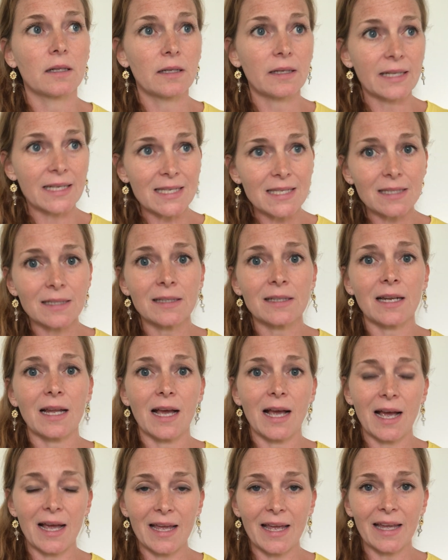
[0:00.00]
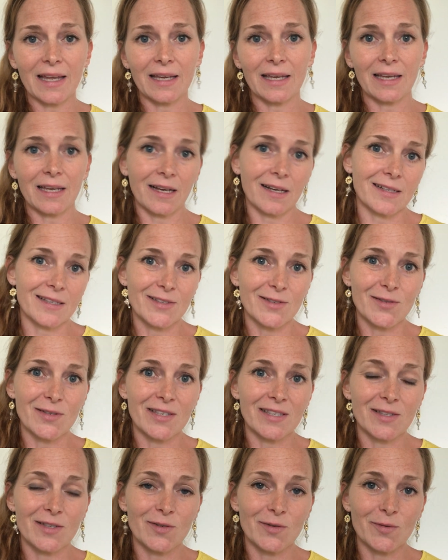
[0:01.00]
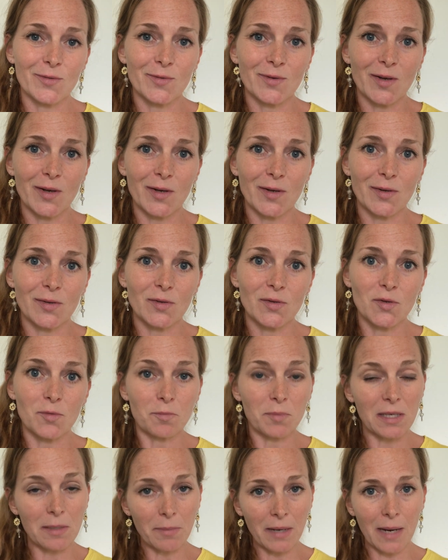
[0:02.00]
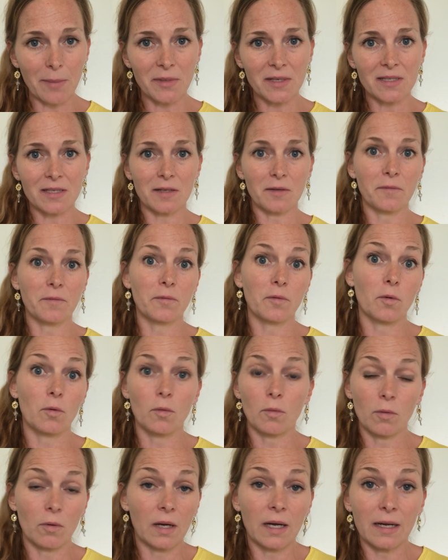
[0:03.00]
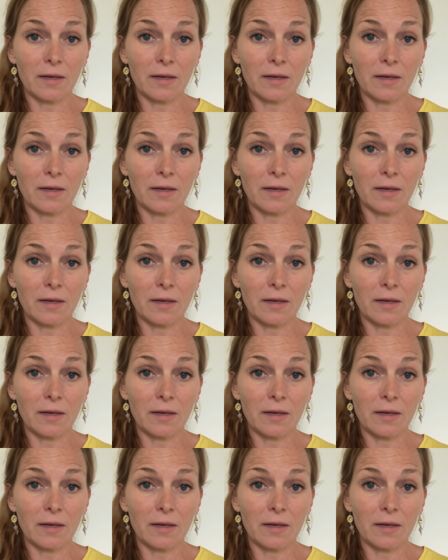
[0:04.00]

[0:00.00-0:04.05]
listen, I got to be by myself for